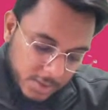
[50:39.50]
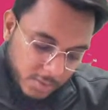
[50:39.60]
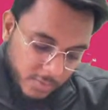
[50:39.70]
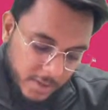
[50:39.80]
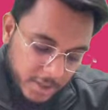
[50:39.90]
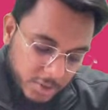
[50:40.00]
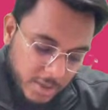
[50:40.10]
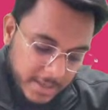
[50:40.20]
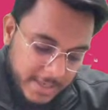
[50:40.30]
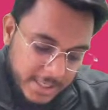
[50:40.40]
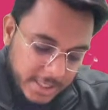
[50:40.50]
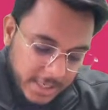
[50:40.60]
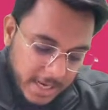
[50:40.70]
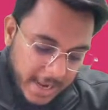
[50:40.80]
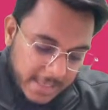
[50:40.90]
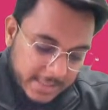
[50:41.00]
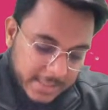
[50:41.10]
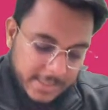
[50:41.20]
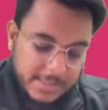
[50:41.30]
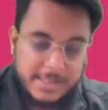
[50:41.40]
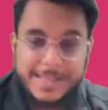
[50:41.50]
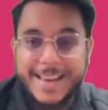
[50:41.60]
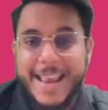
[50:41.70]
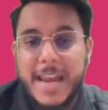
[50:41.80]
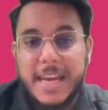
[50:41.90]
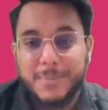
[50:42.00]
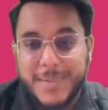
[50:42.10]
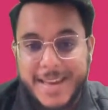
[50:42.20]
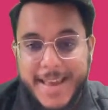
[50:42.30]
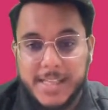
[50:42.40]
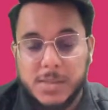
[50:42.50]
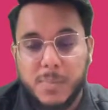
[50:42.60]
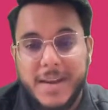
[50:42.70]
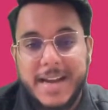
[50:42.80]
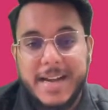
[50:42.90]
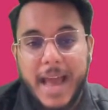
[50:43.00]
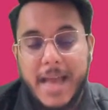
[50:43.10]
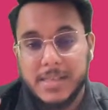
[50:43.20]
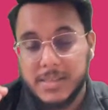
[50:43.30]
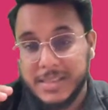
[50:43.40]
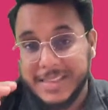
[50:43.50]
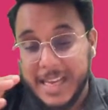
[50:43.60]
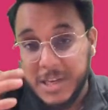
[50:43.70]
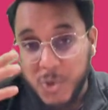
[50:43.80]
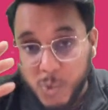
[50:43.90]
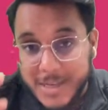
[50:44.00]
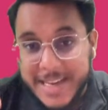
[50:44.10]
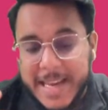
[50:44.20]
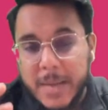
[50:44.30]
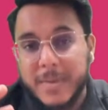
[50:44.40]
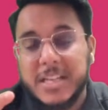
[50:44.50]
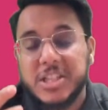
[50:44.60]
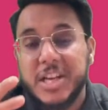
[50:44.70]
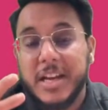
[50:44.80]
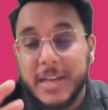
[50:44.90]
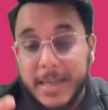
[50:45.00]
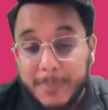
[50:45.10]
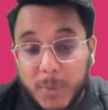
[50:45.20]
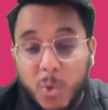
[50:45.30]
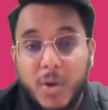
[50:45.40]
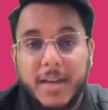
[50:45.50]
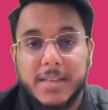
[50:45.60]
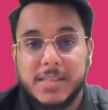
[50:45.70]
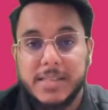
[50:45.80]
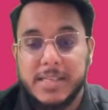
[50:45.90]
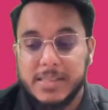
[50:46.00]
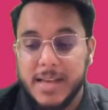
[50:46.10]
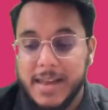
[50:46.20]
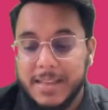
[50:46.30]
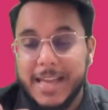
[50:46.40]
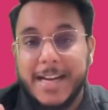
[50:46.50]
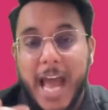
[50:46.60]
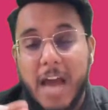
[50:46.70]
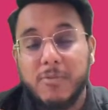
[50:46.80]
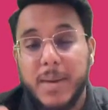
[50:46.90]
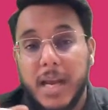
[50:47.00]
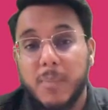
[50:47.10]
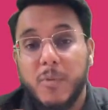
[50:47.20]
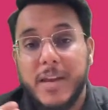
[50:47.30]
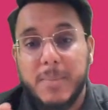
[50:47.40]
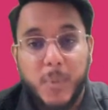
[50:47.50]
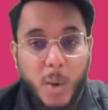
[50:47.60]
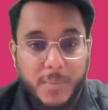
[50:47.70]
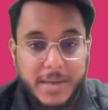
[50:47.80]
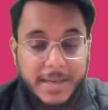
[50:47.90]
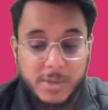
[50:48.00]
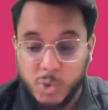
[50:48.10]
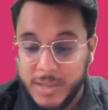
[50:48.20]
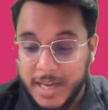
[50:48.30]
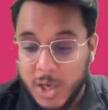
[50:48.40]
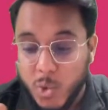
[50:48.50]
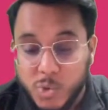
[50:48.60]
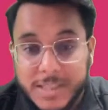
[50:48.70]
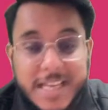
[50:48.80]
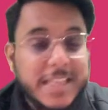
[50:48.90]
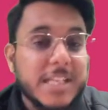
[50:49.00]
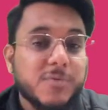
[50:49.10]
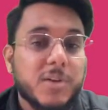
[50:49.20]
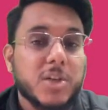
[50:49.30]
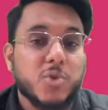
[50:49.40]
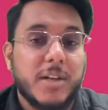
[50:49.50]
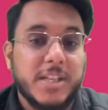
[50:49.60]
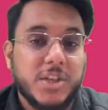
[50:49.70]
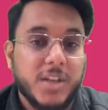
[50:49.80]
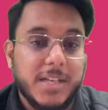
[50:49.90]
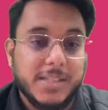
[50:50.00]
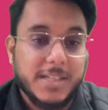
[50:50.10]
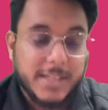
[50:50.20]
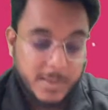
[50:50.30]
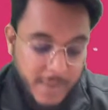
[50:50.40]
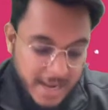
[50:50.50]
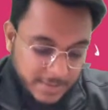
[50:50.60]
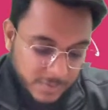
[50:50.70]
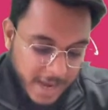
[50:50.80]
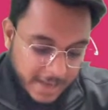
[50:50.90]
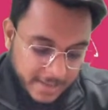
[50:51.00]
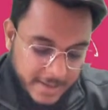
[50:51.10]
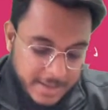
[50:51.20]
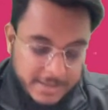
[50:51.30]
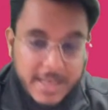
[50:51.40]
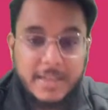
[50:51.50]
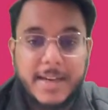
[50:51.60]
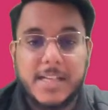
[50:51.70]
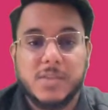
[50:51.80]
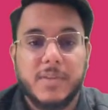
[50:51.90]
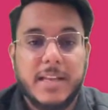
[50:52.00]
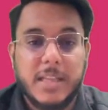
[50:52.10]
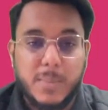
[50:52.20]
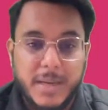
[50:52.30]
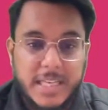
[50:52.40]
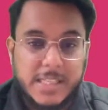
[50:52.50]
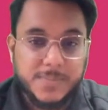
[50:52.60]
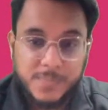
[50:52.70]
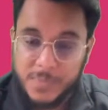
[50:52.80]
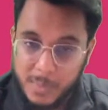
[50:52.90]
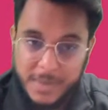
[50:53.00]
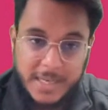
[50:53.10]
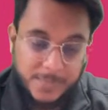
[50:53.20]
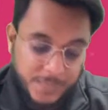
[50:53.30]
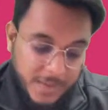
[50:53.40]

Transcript: So virtual digital assets can be explained as the newly emerging cryptocurrencies that have become very prominent. So they are using these virtual digital assets, and by that they are transferring the money.